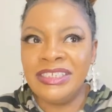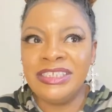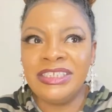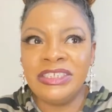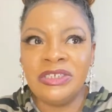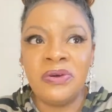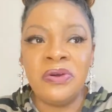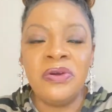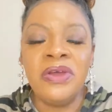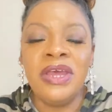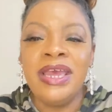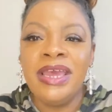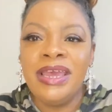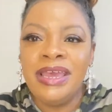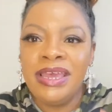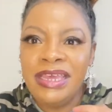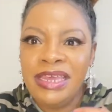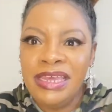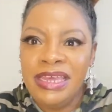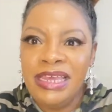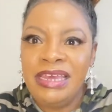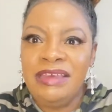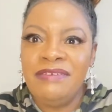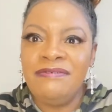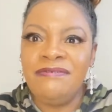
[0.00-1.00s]
So
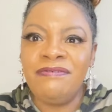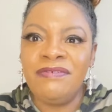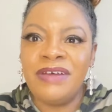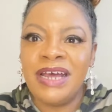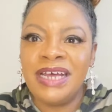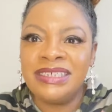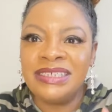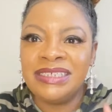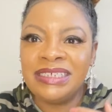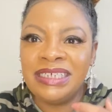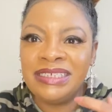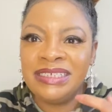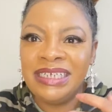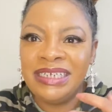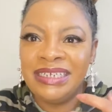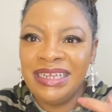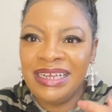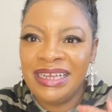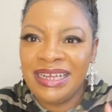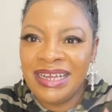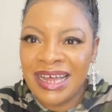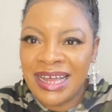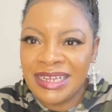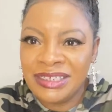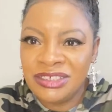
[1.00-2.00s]
if a certain
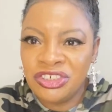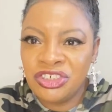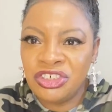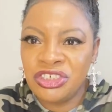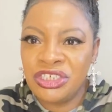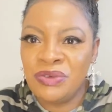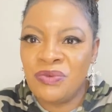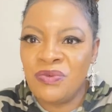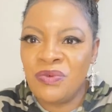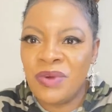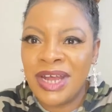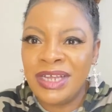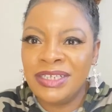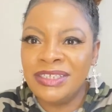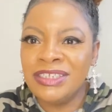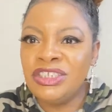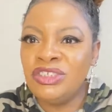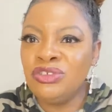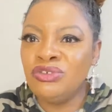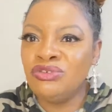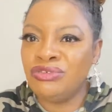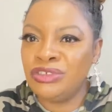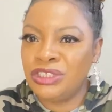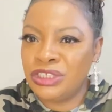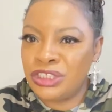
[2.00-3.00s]
country wants
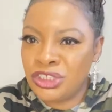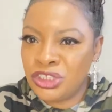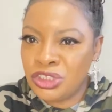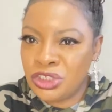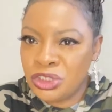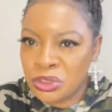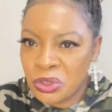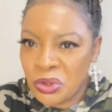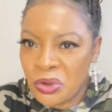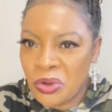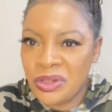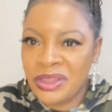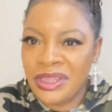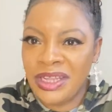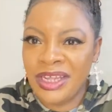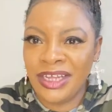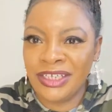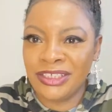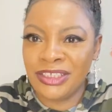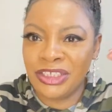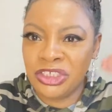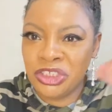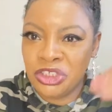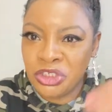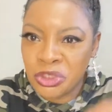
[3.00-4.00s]
to restore their
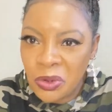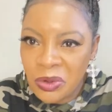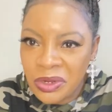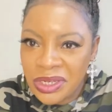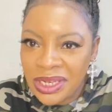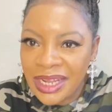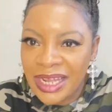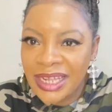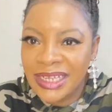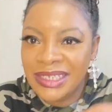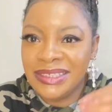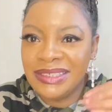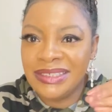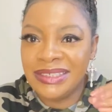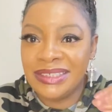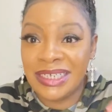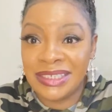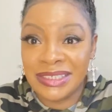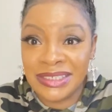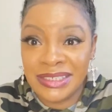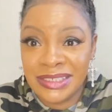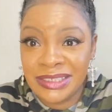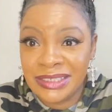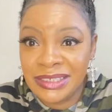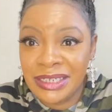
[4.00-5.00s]
stolen
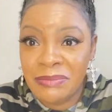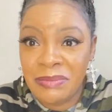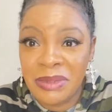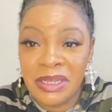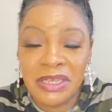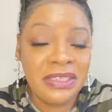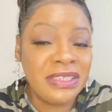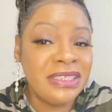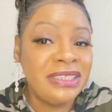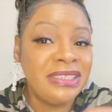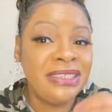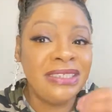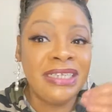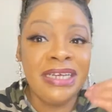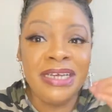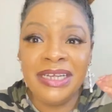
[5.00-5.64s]
destiny, because